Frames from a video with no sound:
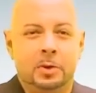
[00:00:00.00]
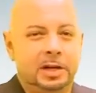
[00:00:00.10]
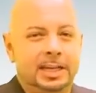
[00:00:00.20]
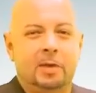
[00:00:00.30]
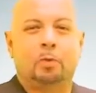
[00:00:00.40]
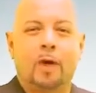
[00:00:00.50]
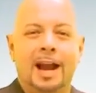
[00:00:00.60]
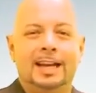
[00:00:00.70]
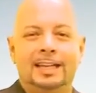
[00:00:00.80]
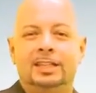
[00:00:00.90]
We're going to get
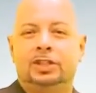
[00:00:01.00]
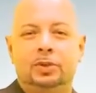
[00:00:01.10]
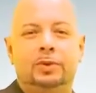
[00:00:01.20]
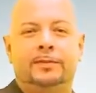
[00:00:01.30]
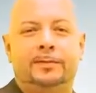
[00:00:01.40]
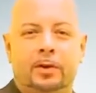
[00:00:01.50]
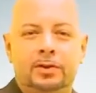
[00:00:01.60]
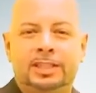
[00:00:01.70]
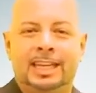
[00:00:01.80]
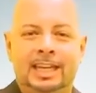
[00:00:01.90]
right into the
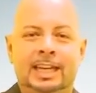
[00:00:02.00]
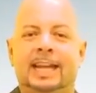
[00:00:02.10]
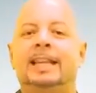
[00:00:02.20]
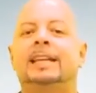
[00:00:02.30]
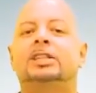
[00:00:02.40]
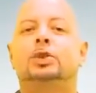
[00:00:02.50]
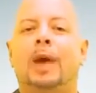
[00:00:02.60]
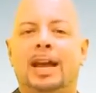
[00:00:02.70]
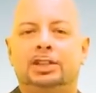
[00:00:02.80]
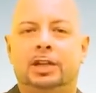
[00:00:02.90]
first E, and that is
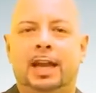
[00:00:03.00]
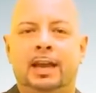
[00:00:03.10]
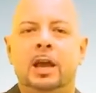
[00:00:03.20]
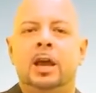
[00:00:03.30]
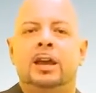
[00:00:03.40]
to educate.